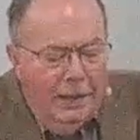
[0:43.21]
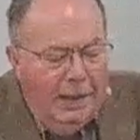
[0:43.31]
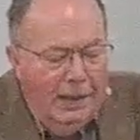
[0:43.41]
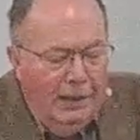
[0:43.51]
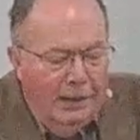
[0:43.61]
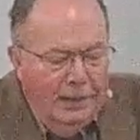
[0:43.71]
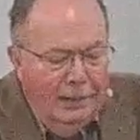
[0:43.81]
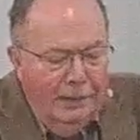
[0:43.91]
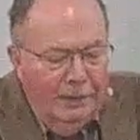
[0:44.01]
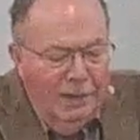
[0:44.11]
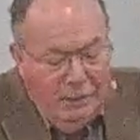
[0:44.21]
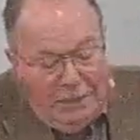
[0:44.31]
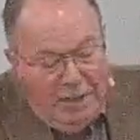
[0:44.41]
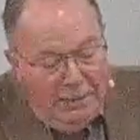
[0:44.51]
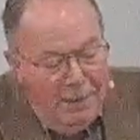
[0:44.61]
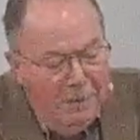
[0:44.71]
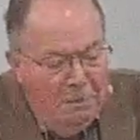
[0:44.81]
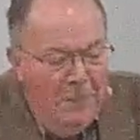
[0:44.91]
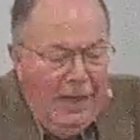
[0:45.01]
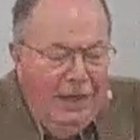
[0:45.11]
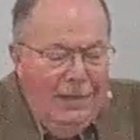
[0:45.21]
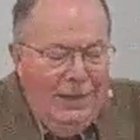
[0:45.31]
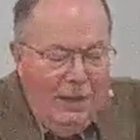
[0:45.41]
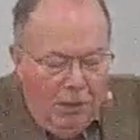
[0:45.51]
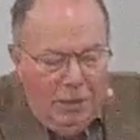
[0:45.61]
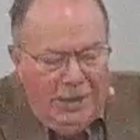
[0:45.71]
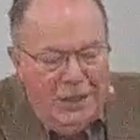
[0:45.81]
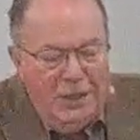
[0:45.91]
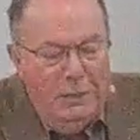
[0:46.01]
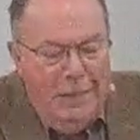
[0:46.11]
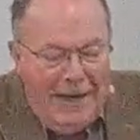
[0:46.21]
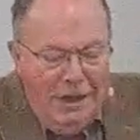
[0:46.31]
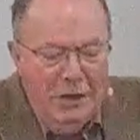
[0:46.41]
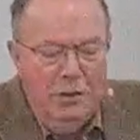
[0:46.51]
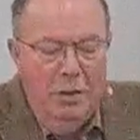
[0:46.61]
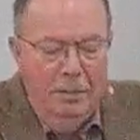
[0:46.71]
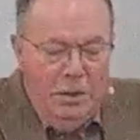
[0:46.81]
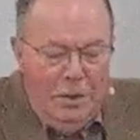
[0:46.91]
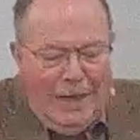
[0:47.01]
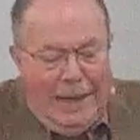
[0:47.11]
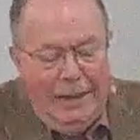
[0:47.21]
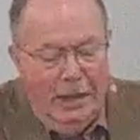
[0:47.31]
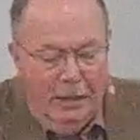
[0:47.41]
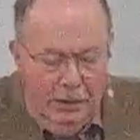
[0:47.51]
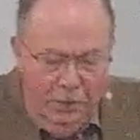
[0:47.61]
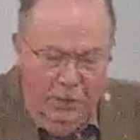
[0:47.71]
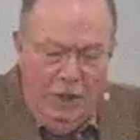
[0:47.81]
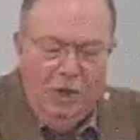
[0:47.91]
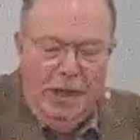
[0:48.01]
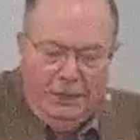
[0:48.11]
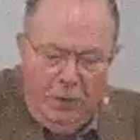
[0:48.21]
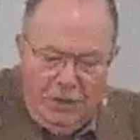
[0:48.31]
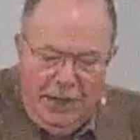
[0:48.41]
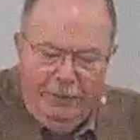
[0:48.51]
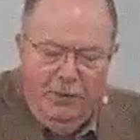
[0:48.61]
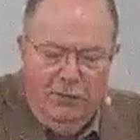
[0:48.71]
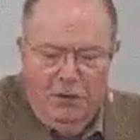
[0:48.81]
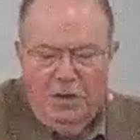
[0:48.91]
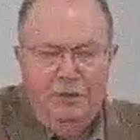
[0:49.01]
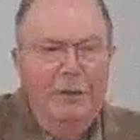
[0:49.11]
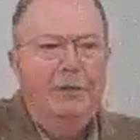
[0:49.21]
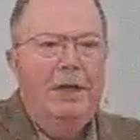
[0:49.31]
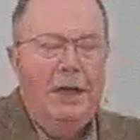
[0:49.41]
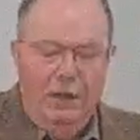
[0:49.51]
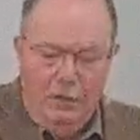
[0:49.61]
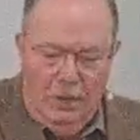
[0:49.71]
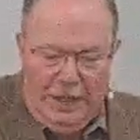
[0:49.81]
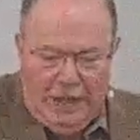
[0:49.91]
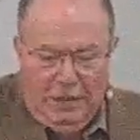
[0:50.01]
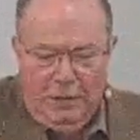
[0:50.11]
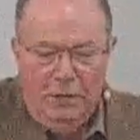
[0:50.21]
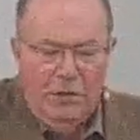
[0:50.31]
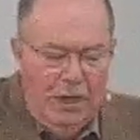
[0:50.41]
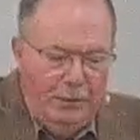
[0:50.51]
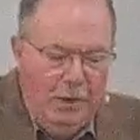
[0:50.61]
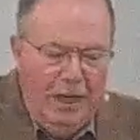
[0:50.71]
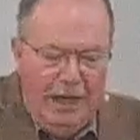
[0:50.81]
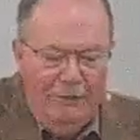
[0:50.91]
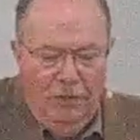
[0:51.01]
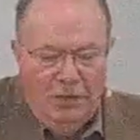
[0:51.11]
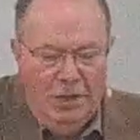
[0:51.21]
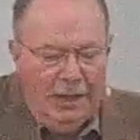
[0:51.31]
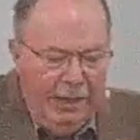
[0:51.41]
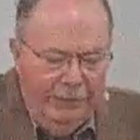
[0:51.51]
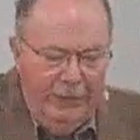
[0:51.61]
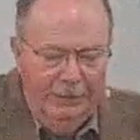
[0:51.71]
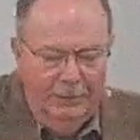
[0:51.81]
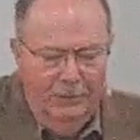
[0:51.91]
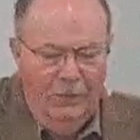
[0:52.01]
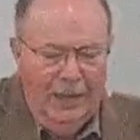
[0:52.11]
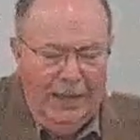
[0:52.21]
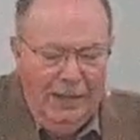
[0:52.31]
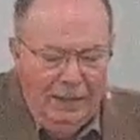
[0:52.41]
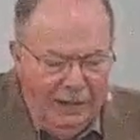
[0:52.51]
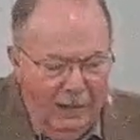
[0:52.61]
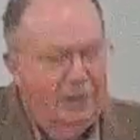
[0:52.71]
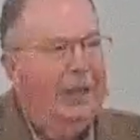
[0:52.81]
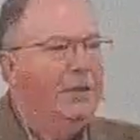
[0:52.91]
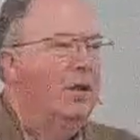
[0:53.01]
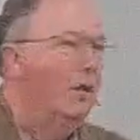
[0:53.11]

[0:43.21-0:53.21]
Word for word: uh, in my Bible, the earliest manuscripts do not include chapter 7, verse 53 through chapter 8, verse 11. Now, in case you